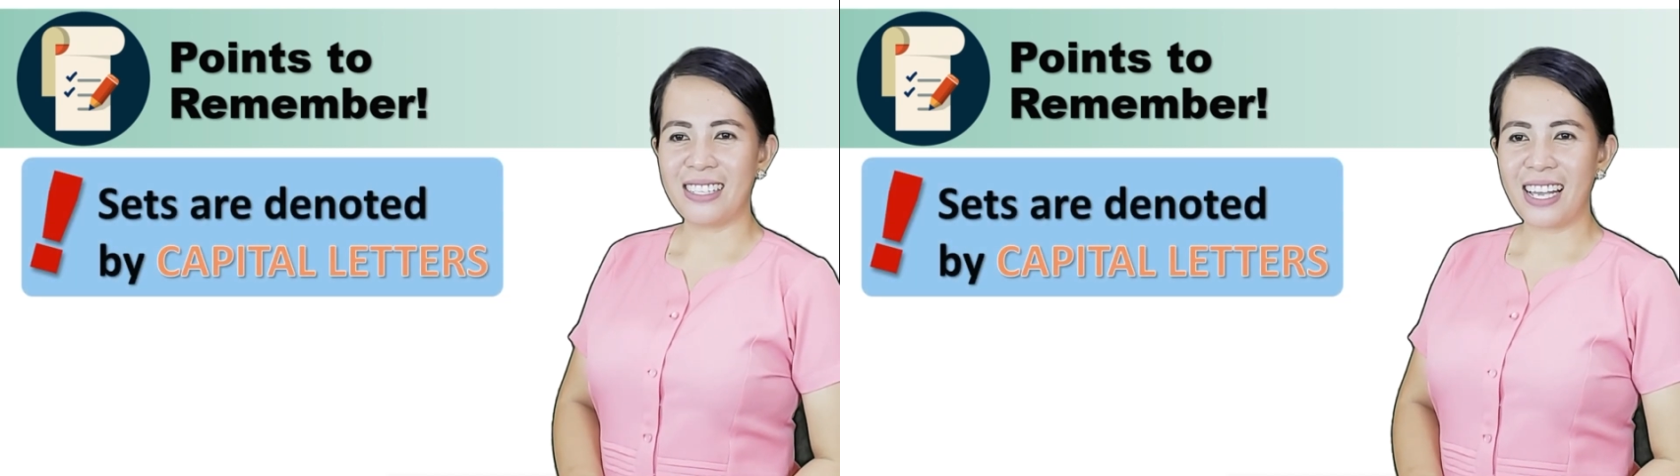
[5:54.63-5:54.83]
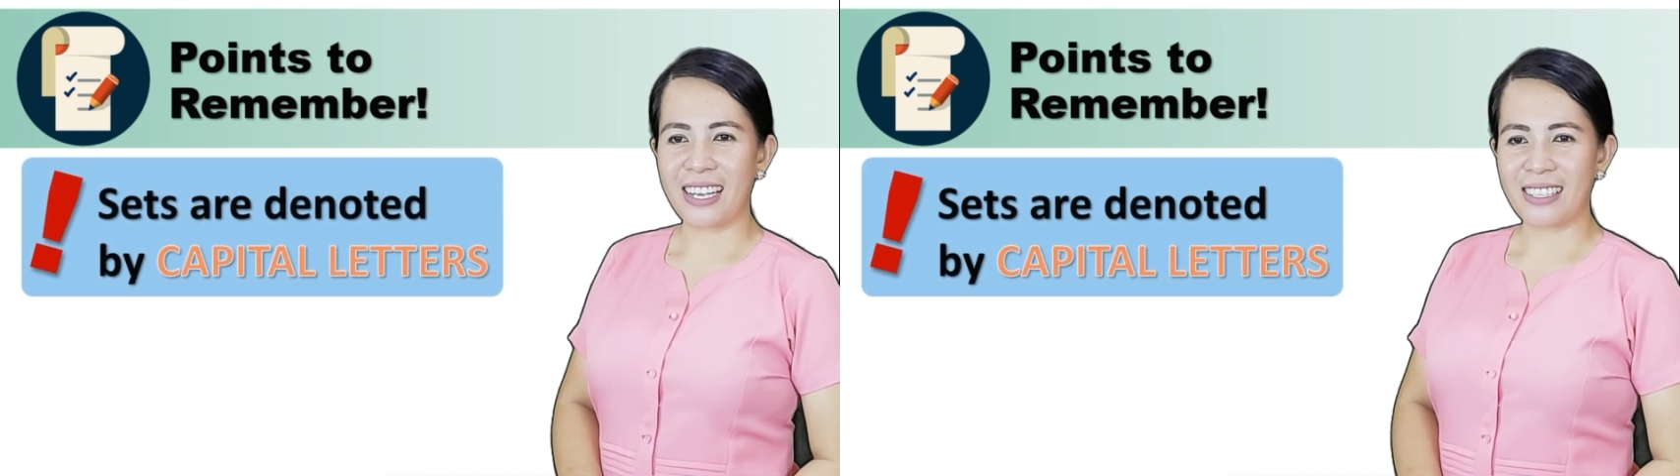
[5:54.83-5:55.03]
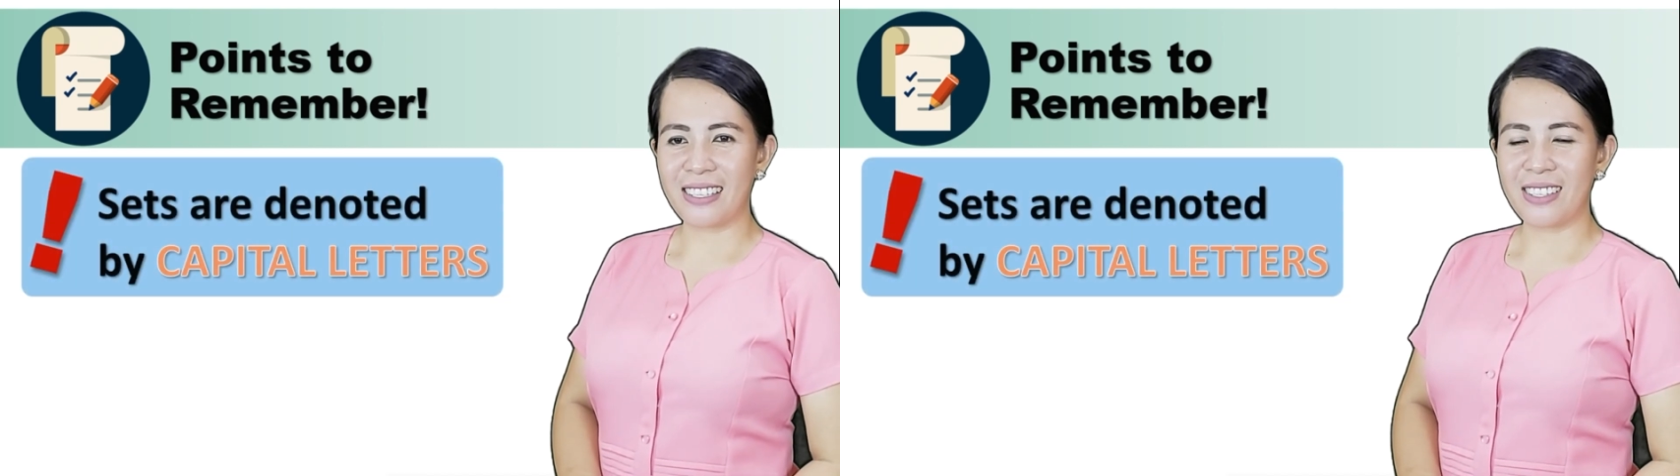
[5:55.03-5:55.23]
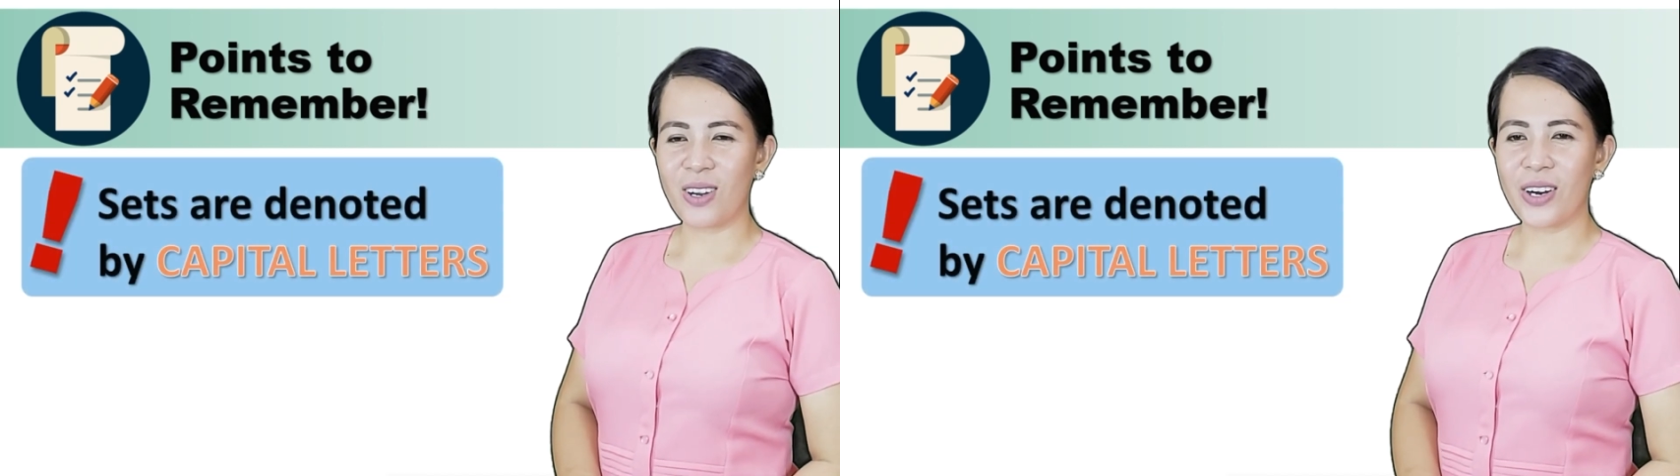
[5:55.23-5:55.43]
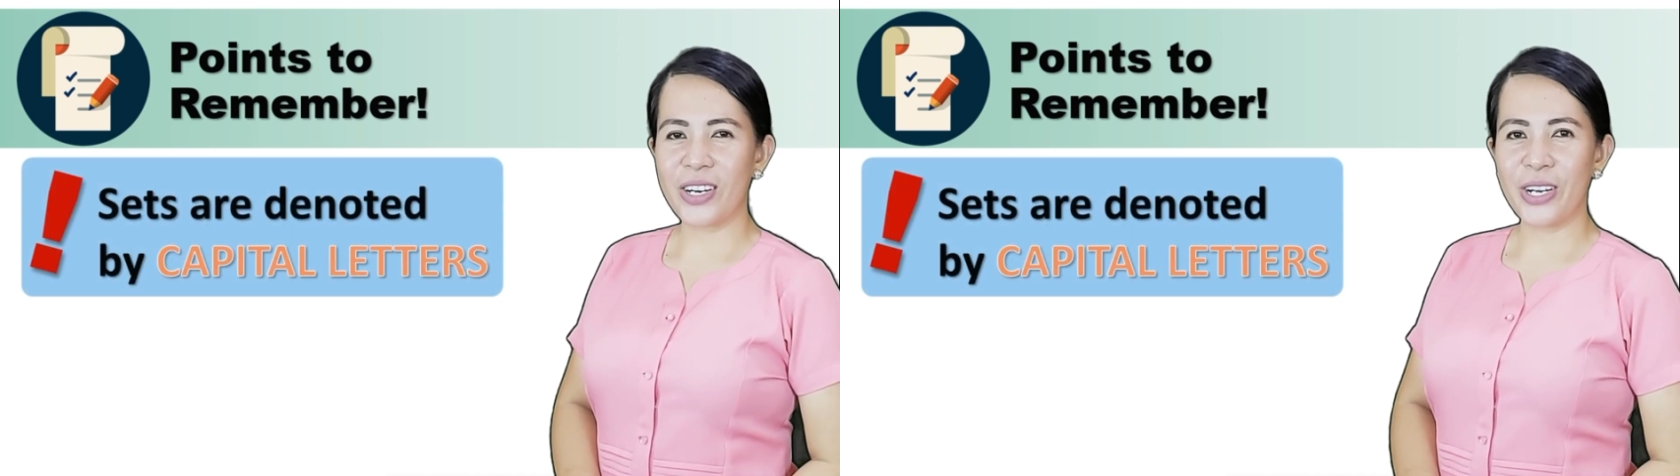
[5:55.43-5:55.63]
sets
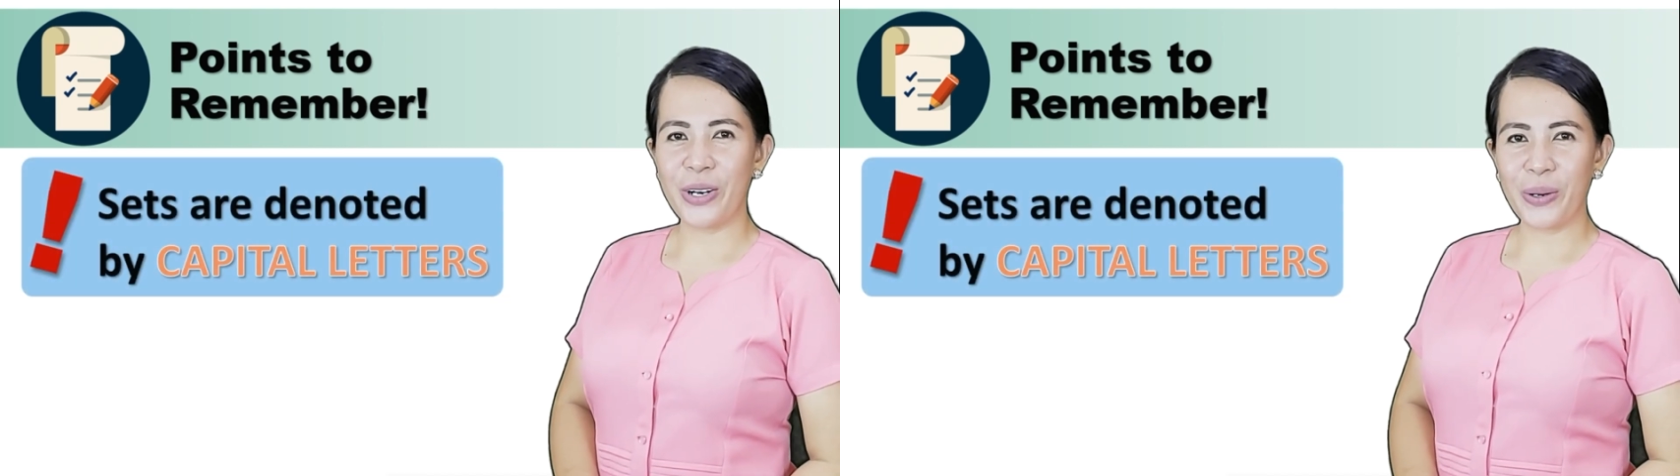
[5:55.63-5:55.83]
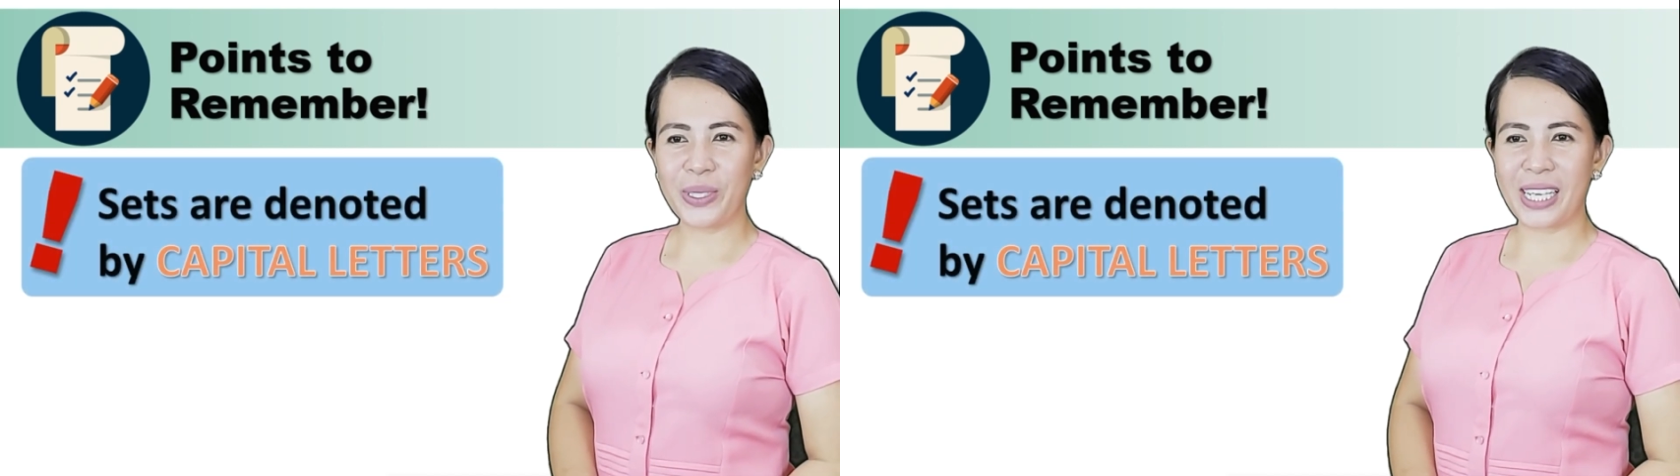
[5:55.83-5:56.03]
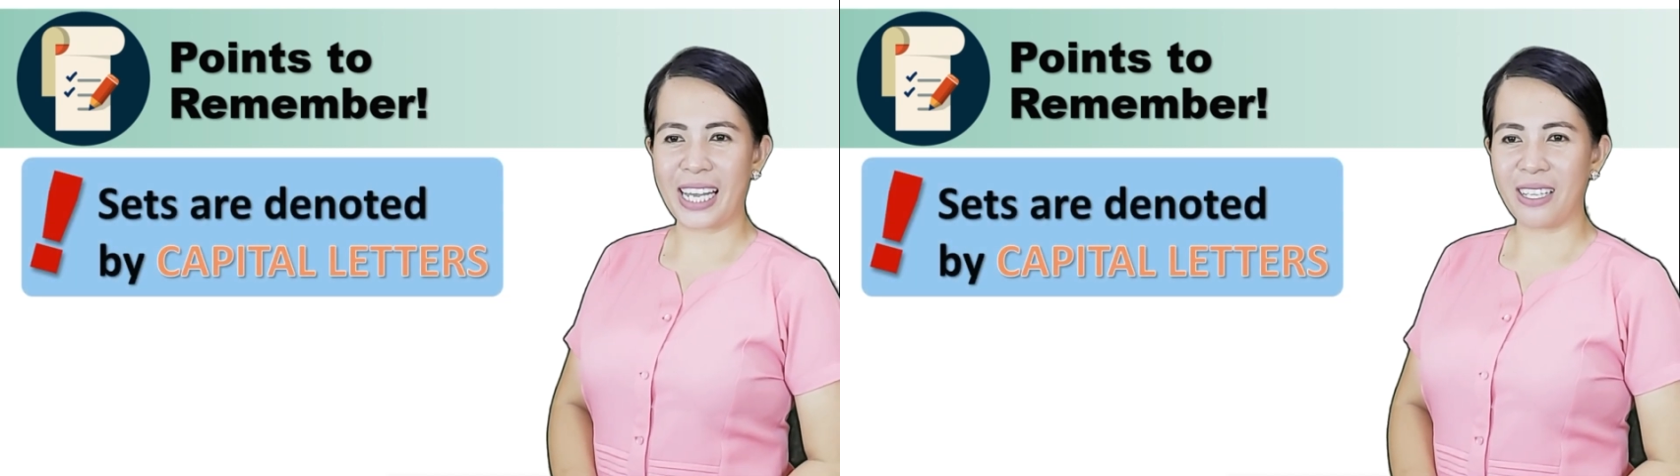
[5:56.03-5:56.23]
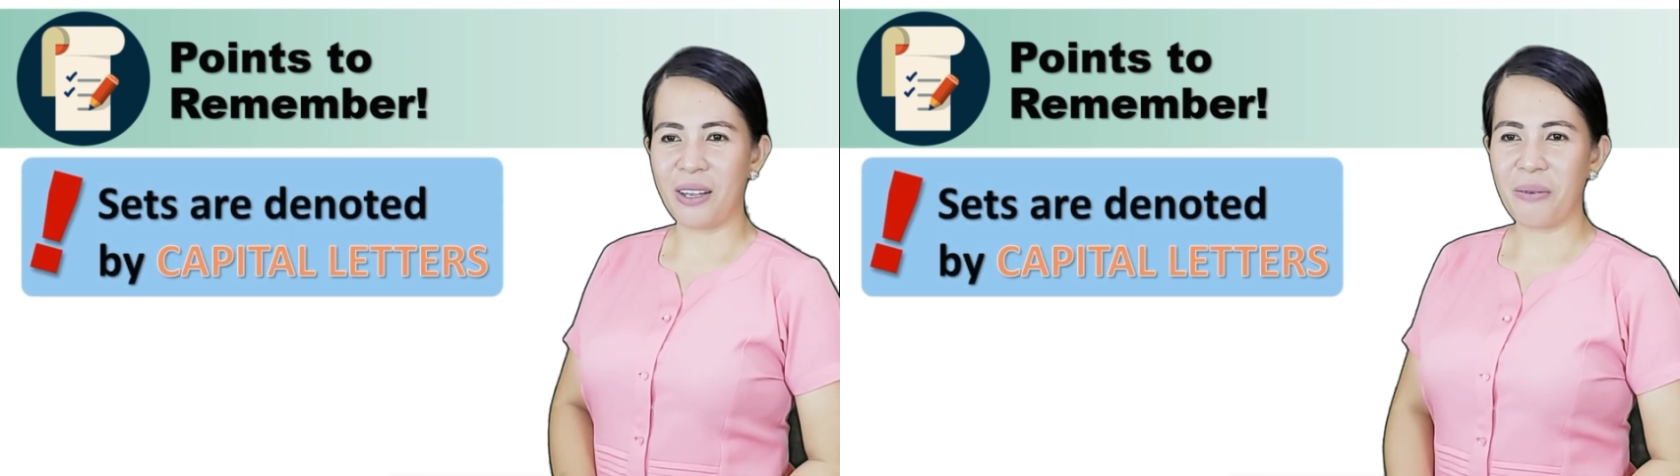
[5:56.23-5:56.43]
are denoted